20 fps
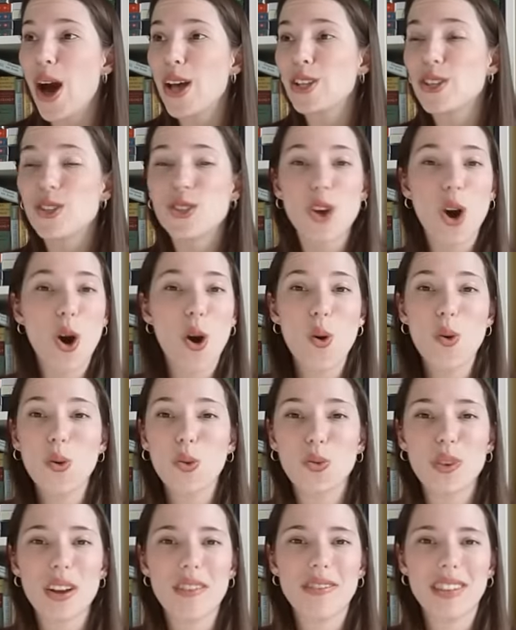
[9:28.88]
so
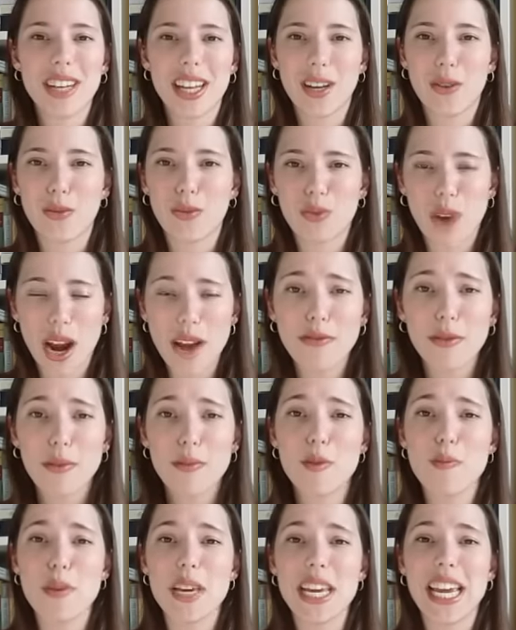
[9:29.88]
riveted right from
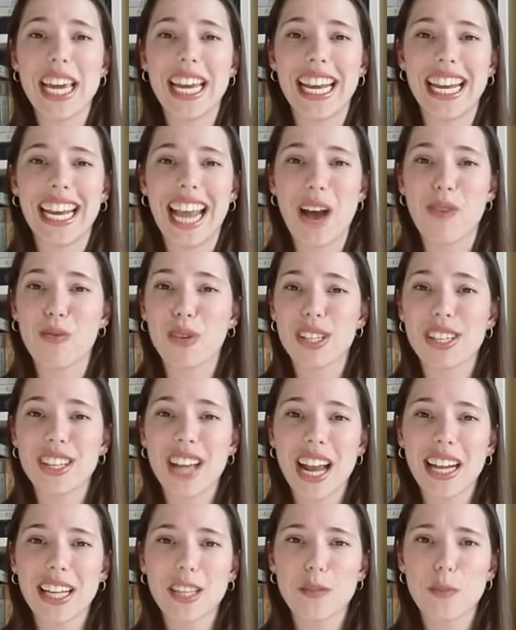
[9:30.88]
the beginning and was
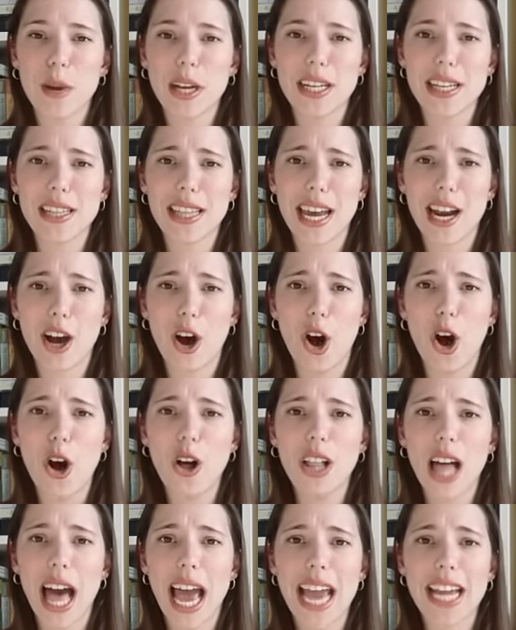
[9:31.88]
not expecting that at
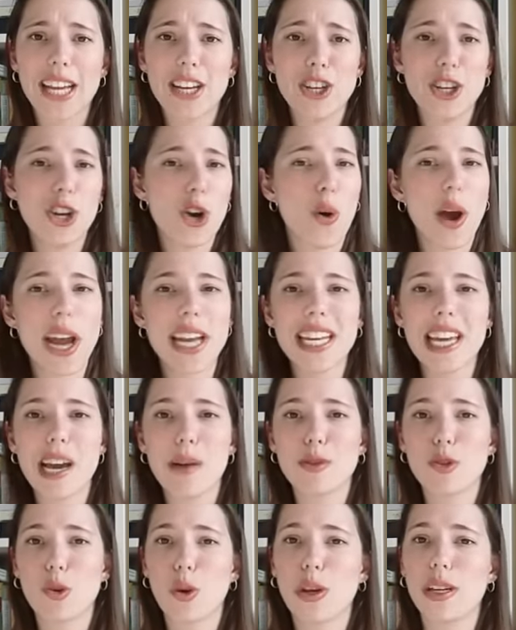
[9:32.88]
all. I had no idea I
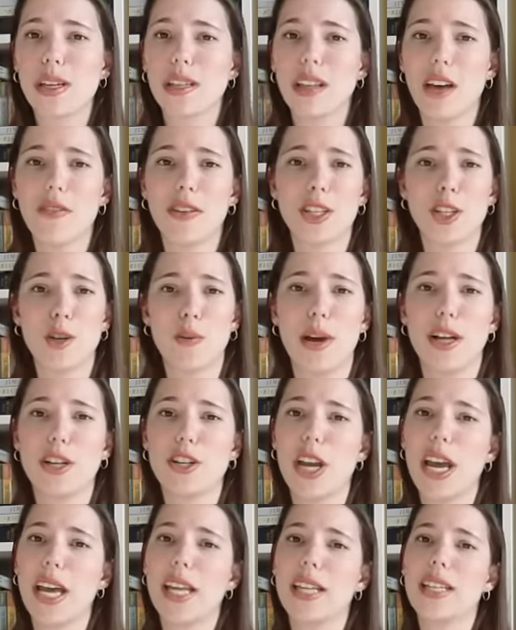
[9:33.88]
was going to love it so
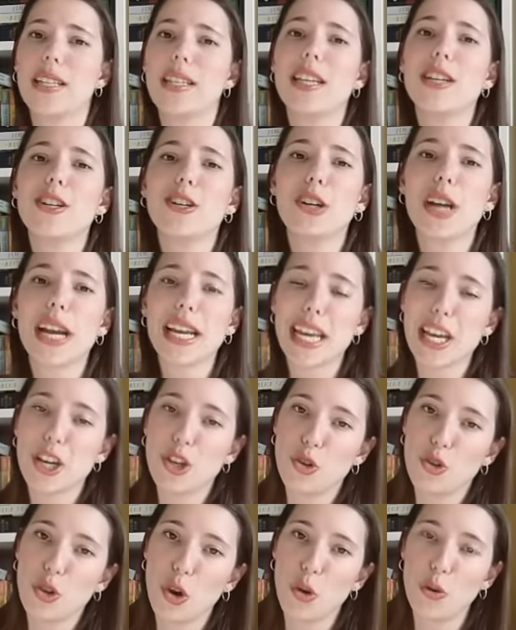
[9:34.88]
much. And Cinder, in
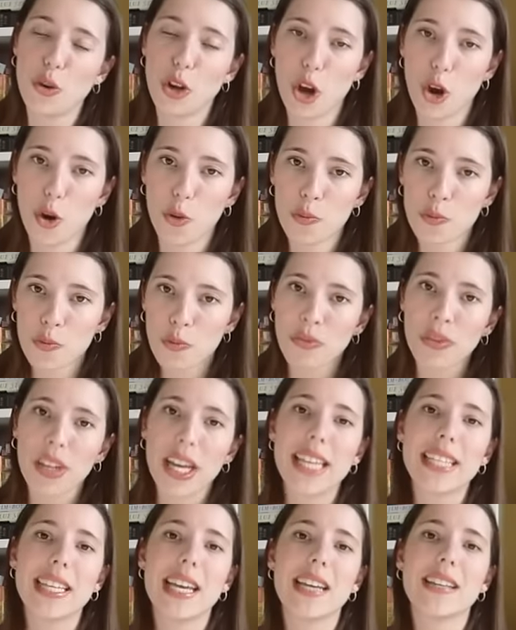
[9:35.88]
case you don't know,
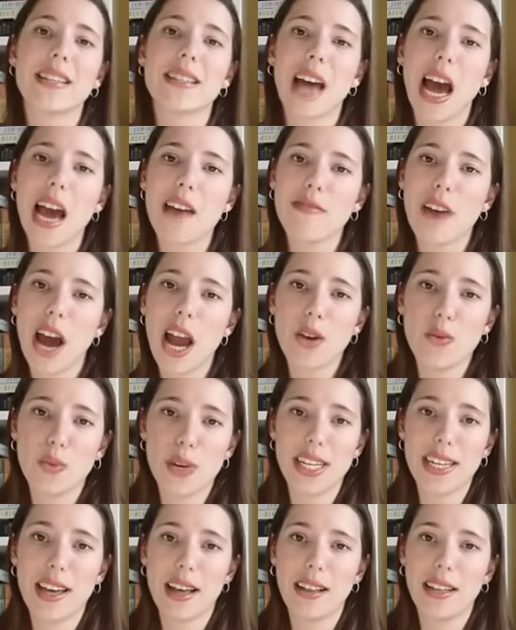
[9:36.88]
is a sci-fi
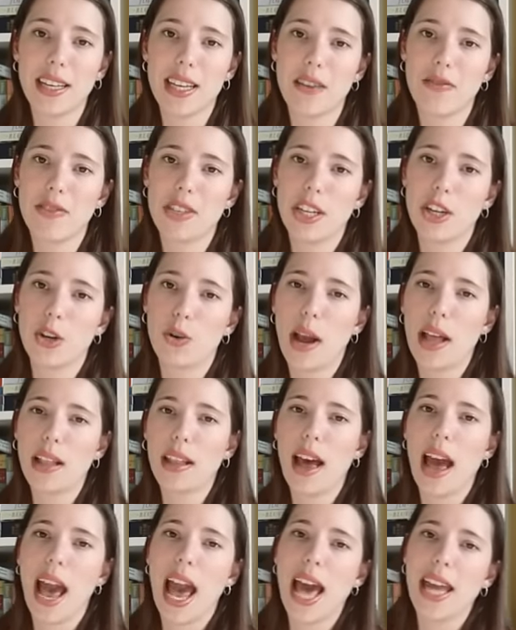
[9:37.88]
retelling of
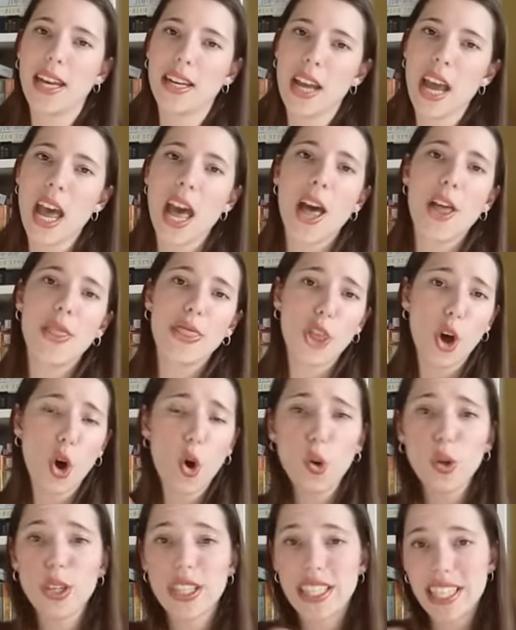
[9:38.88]
Cinderella, and the
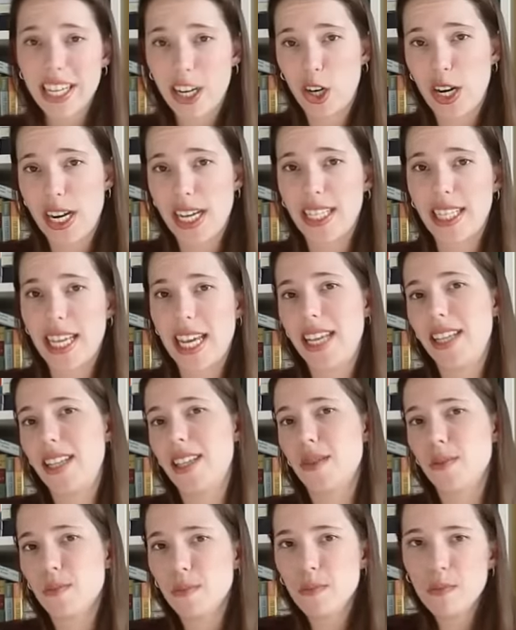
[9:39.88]
whole series
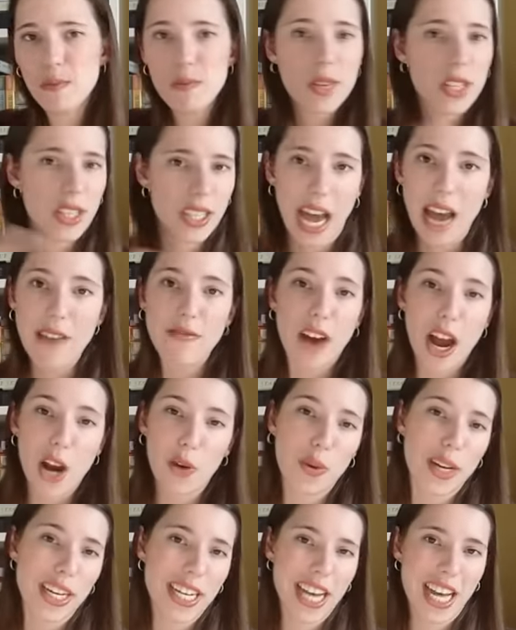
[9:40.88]
is sci-fi
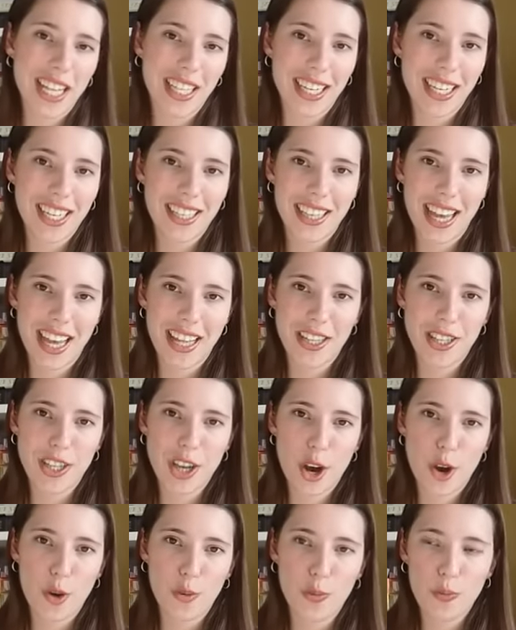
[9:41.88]
retellings. And
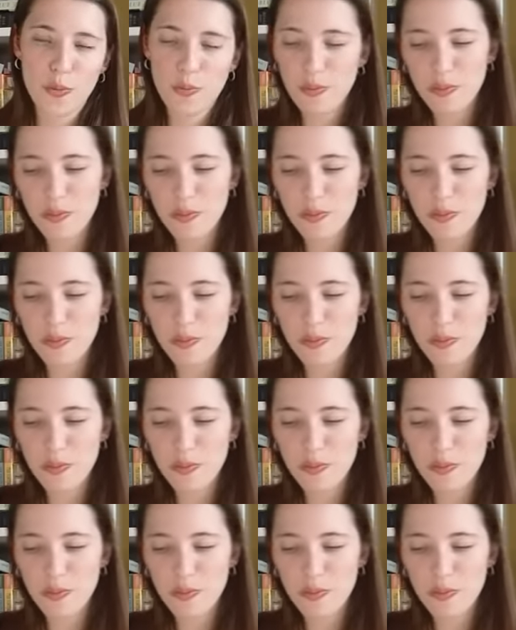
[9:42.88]
so